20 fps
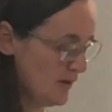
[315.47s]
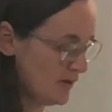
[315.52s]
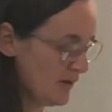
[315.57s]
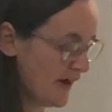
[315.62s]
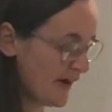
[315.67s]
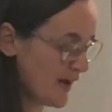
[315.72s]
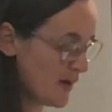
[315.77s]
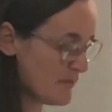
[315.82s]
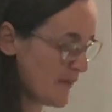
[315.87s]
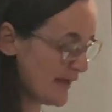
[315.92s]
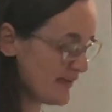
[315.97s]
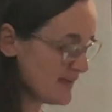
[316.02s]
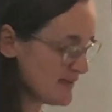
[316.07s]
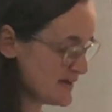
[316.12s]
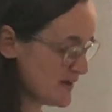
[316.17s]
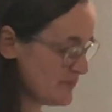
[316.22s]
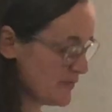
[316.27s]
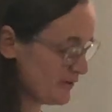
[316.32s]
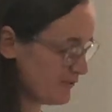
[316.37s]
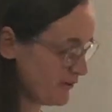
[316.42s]
Like our mothers
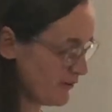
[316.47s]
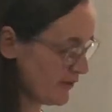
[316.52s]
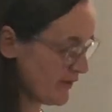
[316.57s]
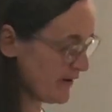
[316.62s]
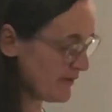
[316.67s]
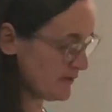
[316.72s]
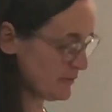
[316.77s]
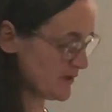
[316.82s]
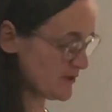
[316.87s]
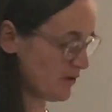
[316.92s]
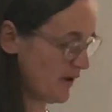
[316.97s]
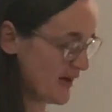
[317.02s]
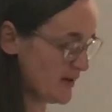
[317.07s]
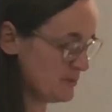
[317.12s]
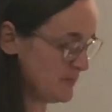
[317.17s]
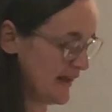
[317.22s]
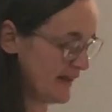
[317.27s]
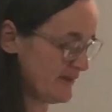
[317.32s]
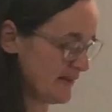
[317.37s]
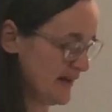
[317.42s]
did before us, we try to
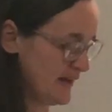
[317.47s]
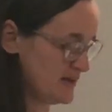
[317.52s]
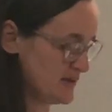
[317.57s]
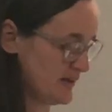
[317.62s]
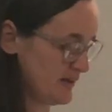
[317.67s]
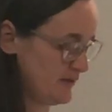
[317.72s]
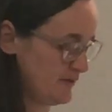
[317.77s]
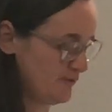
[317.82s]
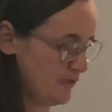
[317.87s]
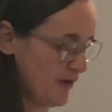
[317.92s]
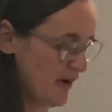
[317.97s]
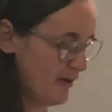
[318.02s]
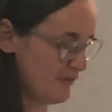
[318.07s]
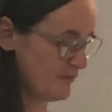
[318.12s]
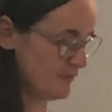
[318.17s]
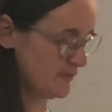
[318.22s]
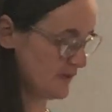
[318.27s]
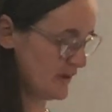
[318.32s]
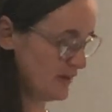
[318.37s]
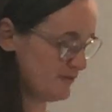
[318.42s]
blunt the edges for our
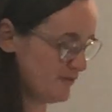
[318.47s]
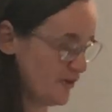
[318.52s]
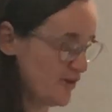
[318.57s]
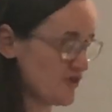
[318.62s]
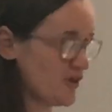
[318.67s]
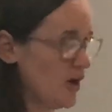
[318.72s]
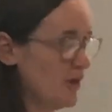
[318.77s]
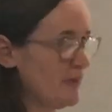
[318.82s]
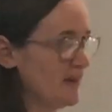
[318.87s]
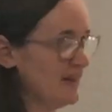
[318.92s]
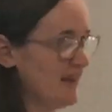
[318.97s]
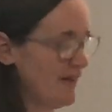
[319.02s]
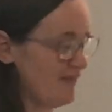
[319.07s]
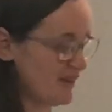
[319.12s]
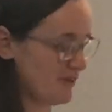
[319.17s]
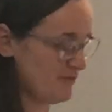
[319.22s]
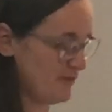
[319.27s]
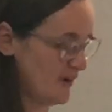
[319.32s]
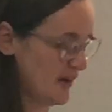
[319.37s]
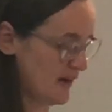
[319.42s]
infertile but
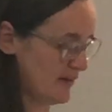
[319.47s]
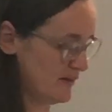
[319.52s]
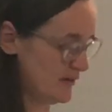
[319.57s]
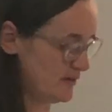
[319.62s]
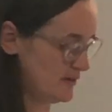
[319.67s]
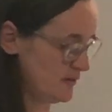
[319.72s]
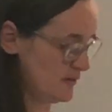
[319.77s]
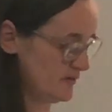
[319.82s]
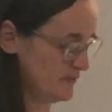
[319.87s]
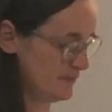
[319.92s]
loving fathers.